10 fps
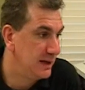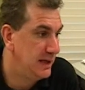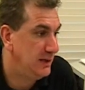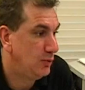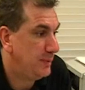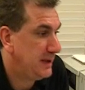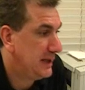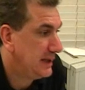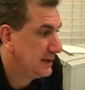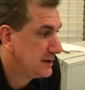He will be
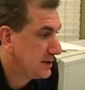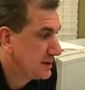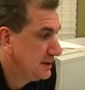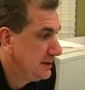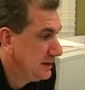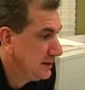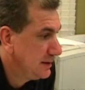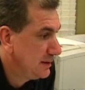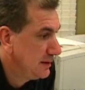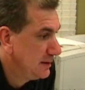getting inducted.
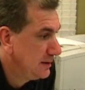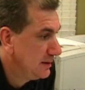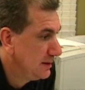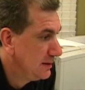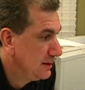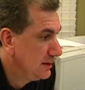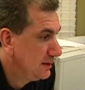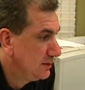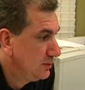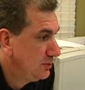
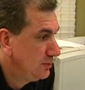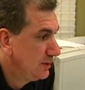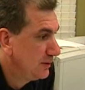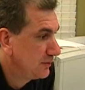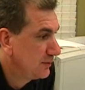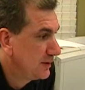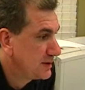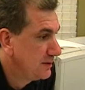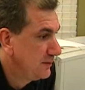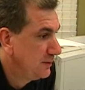Who else? The
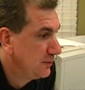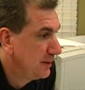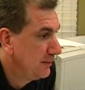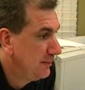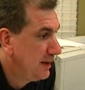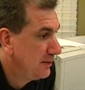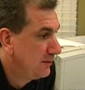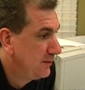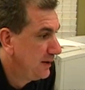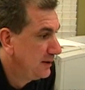rest of the field is made up.
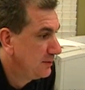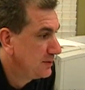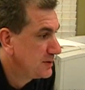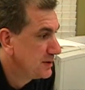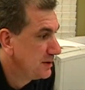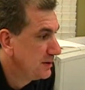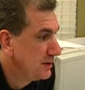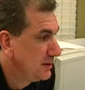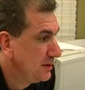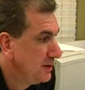Modern fighters.
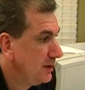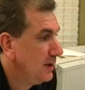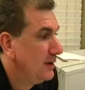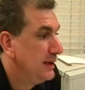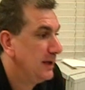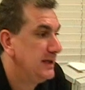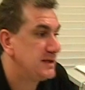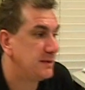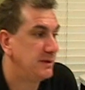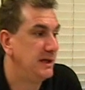Now
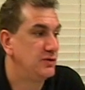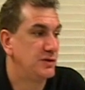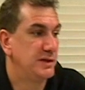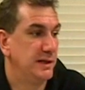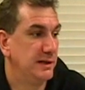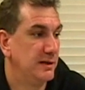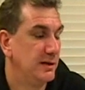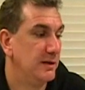here's something interesting.